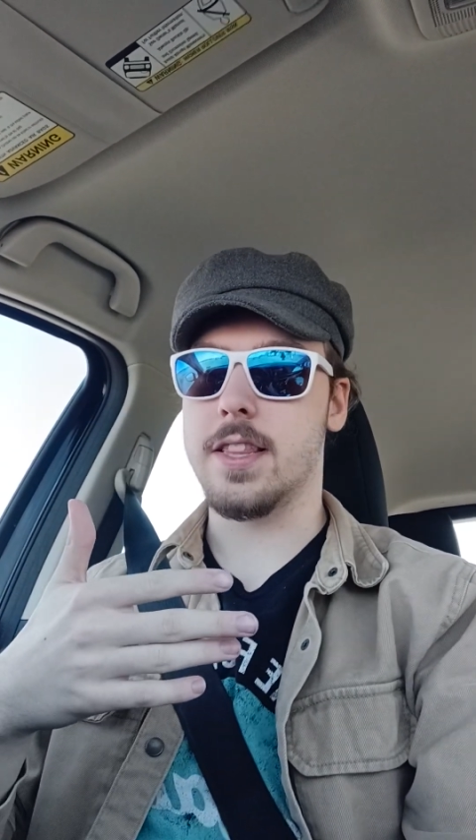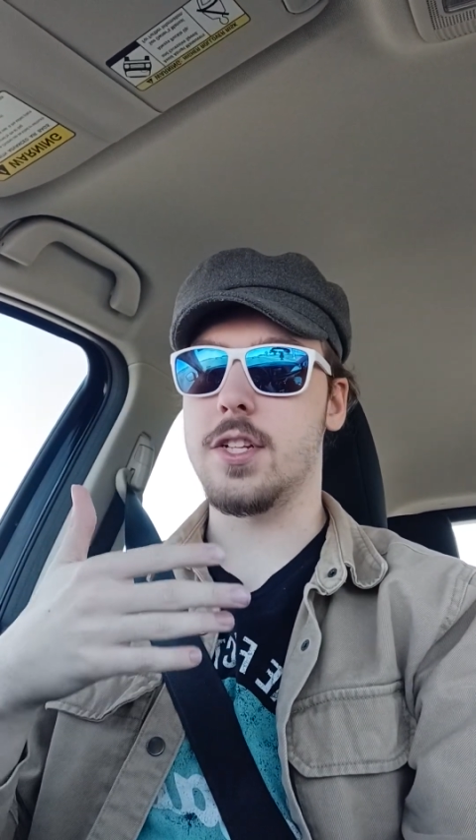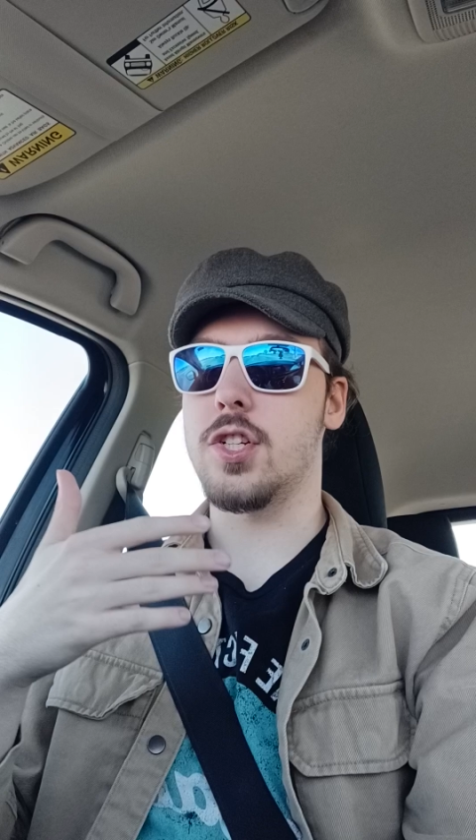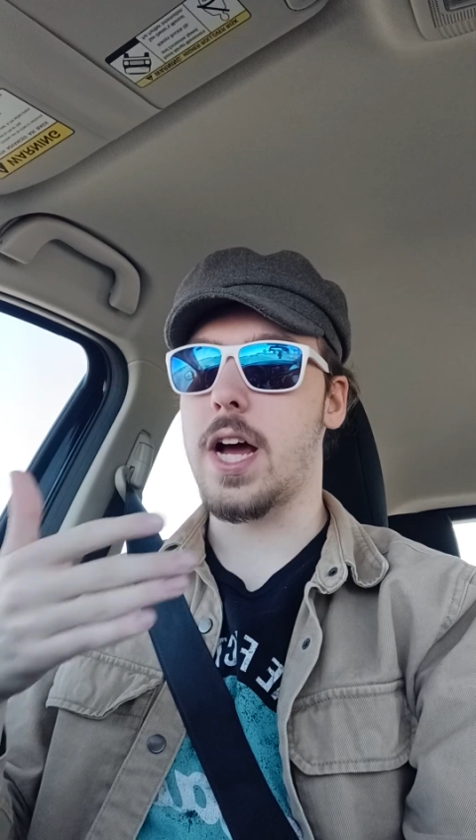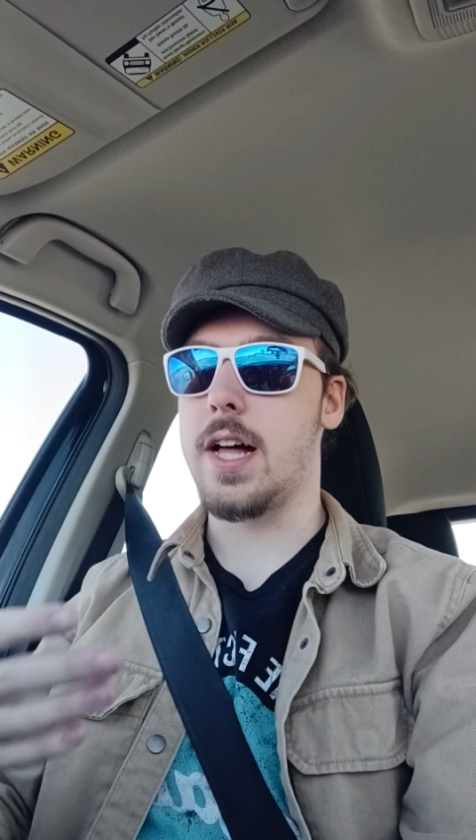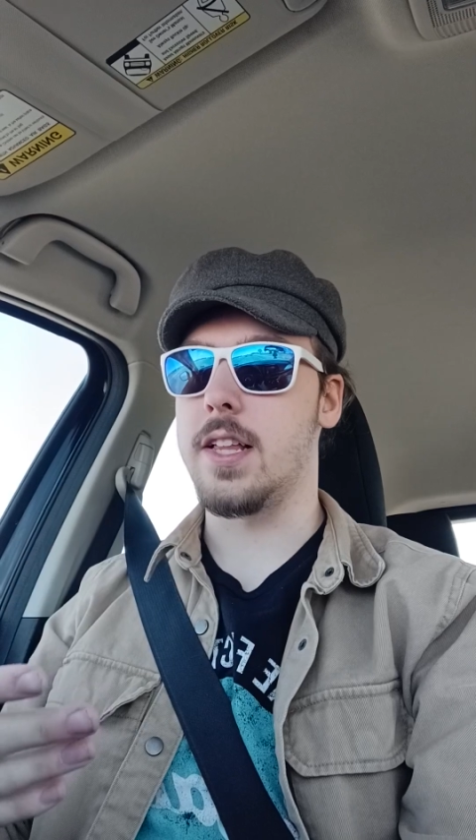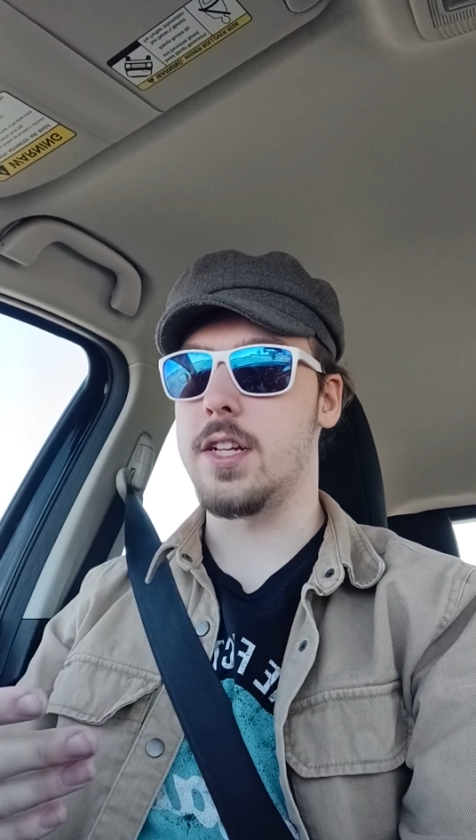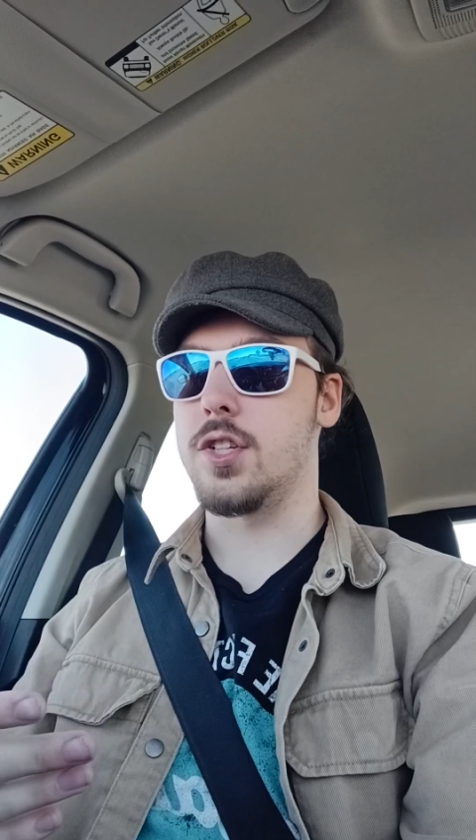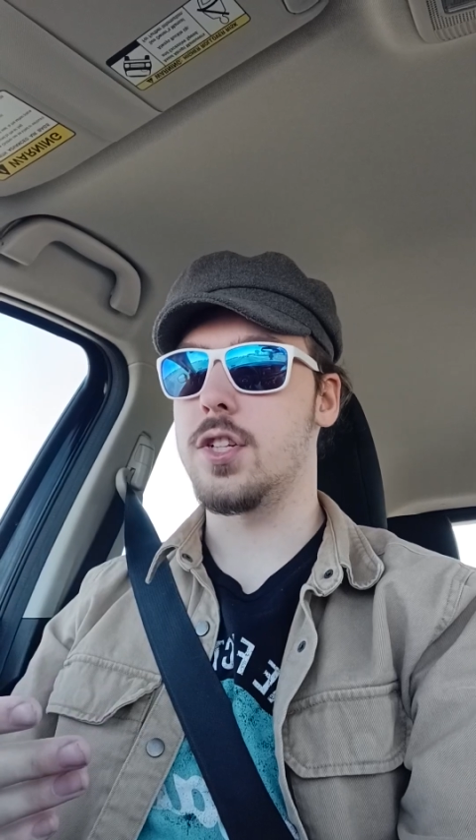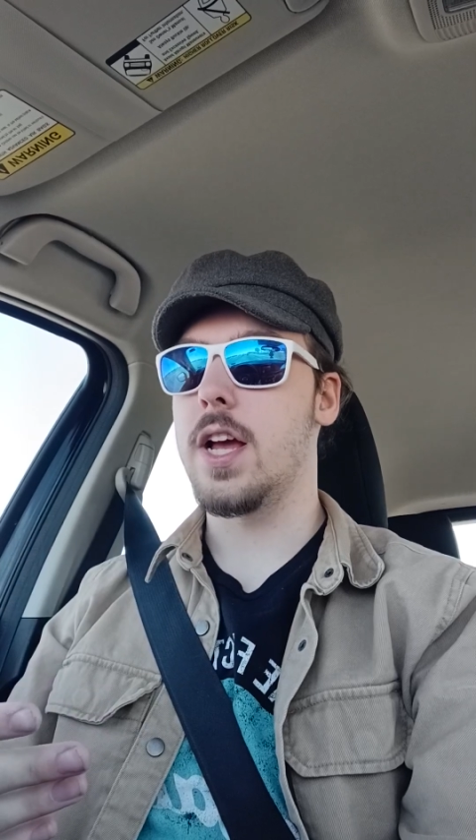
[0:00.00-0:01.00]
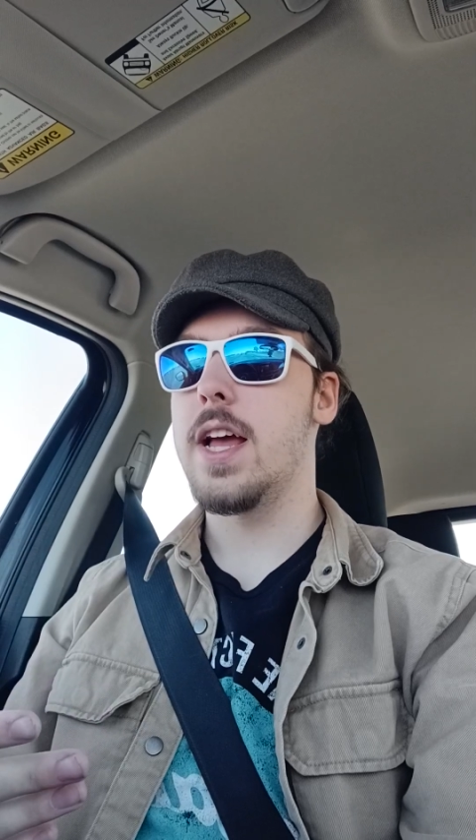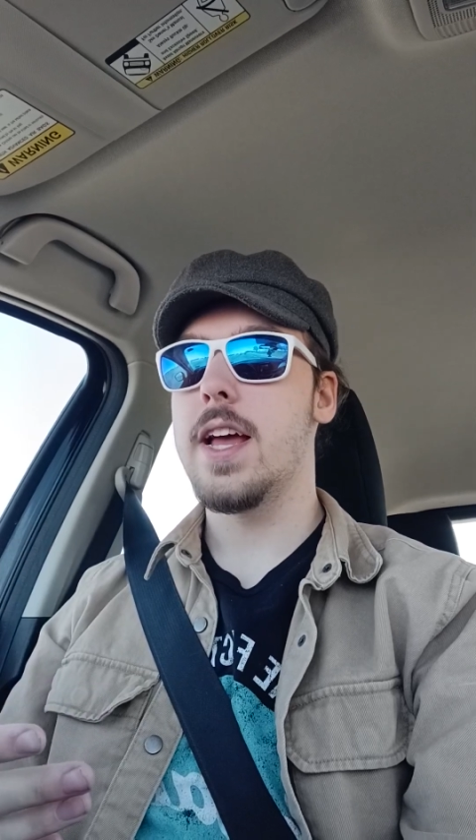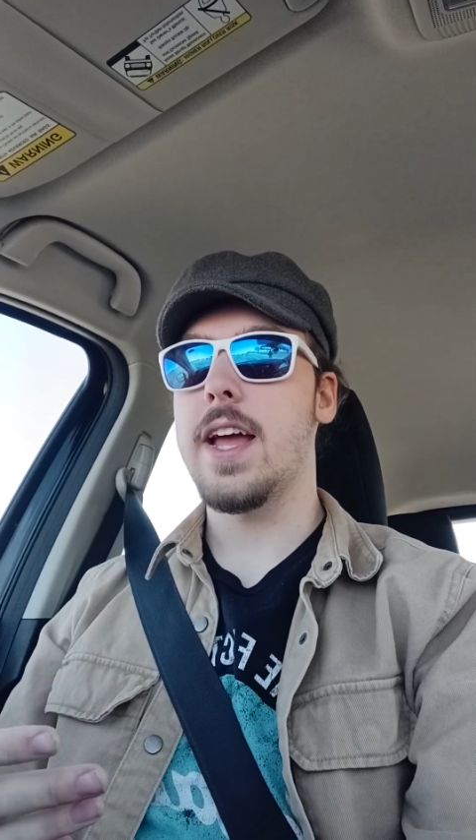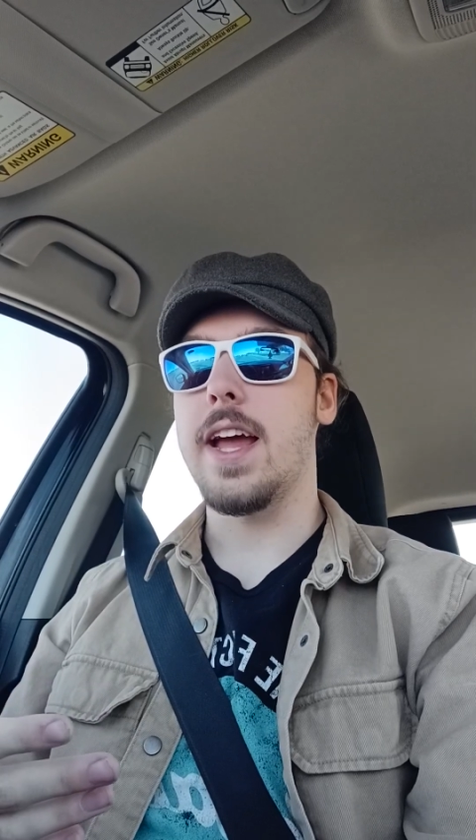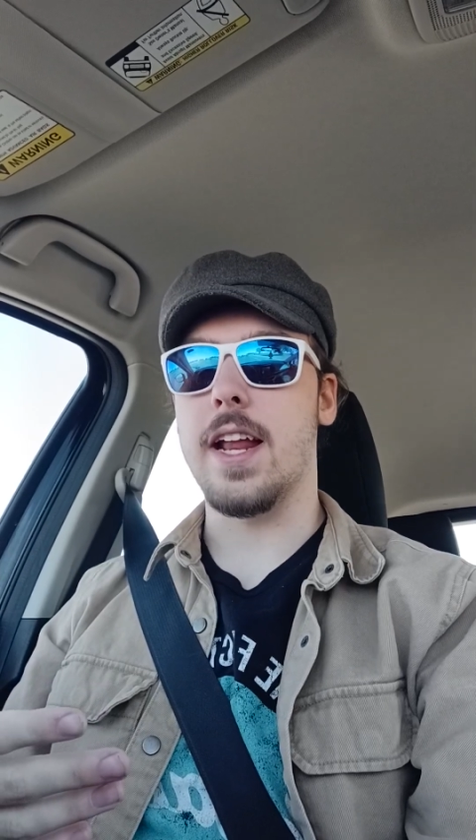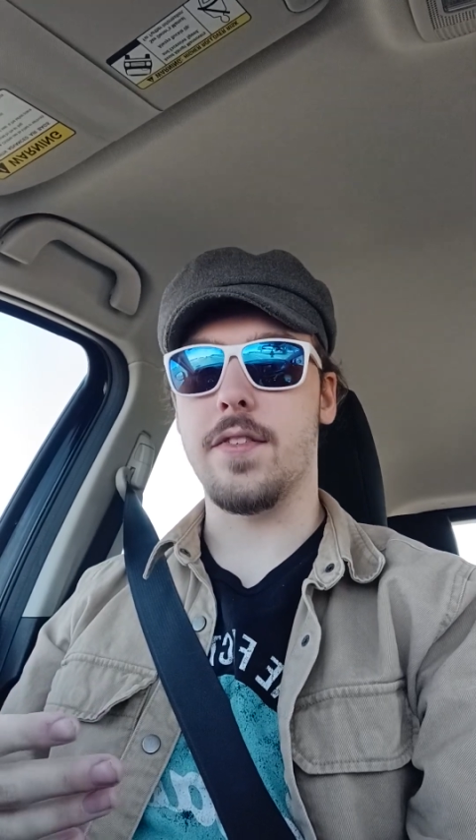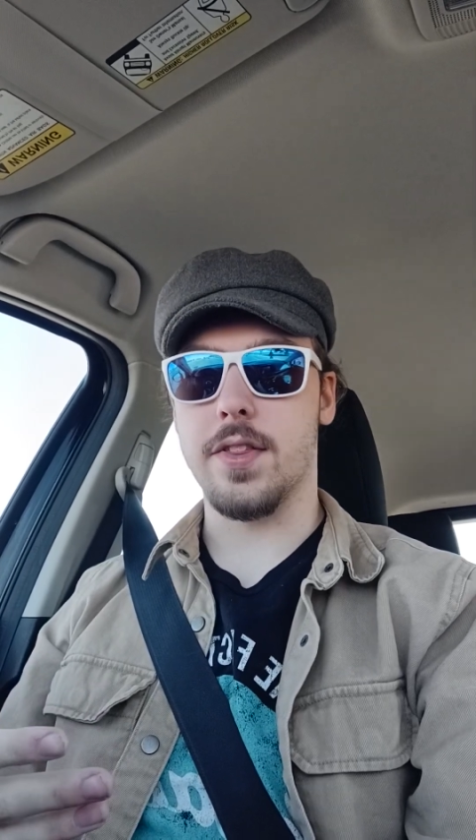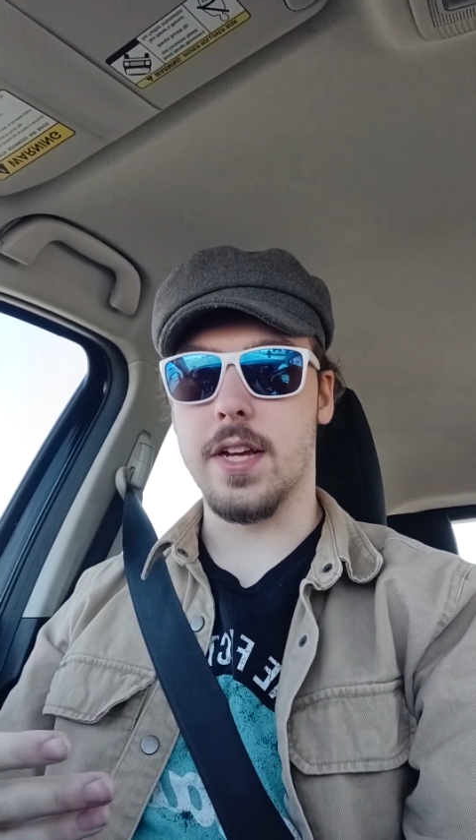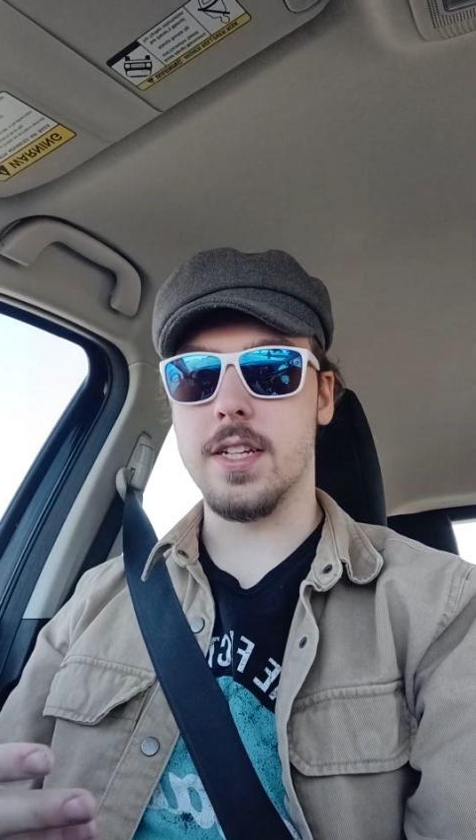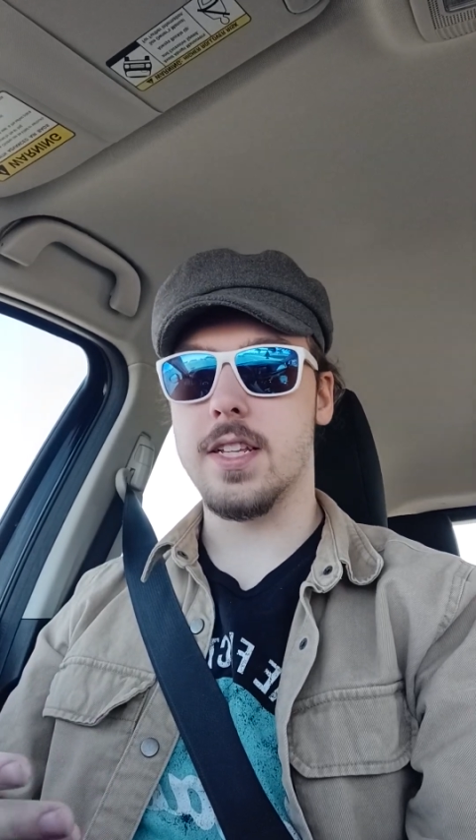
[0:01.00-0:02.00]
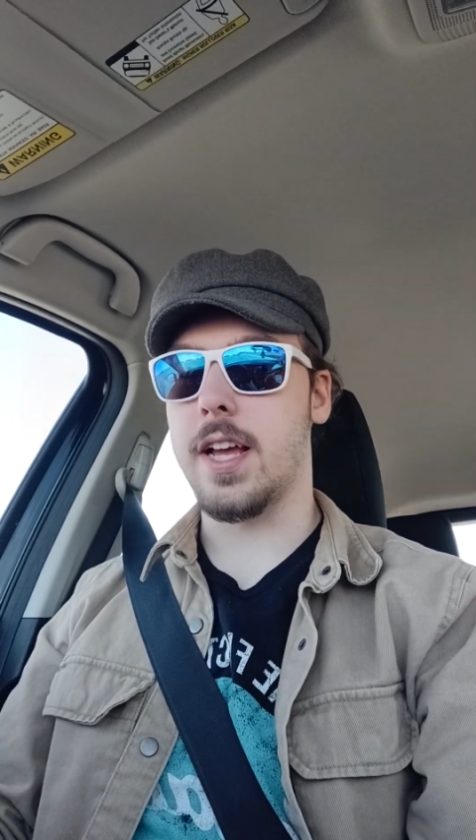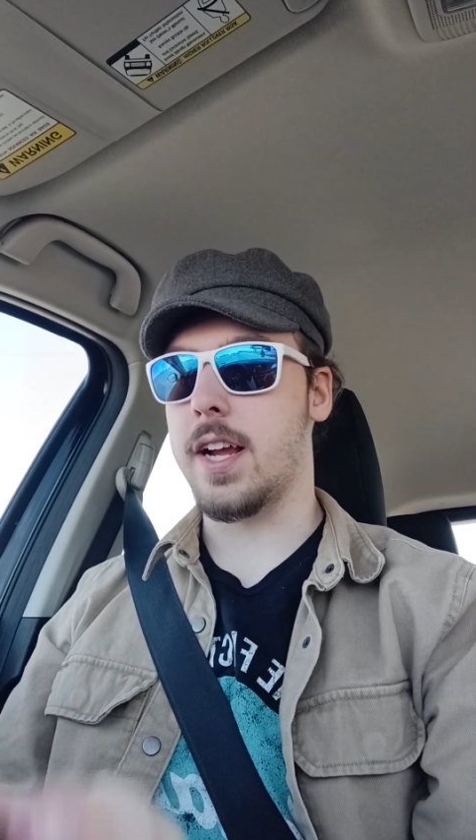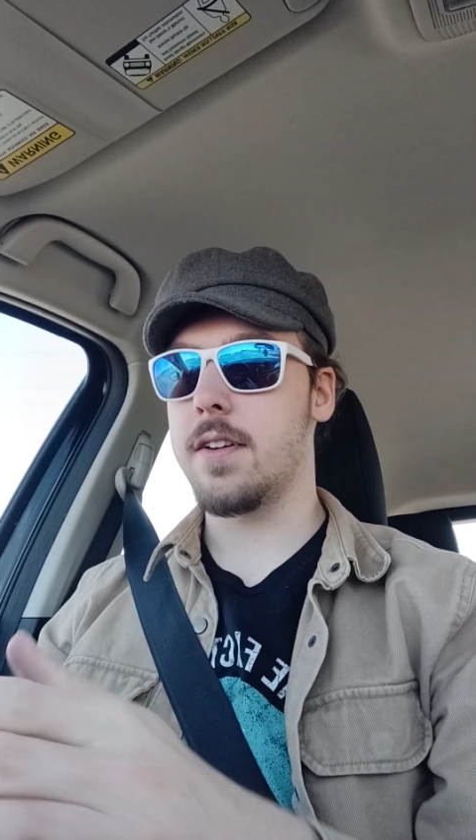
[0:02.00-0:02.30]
the challenge and everything to, like,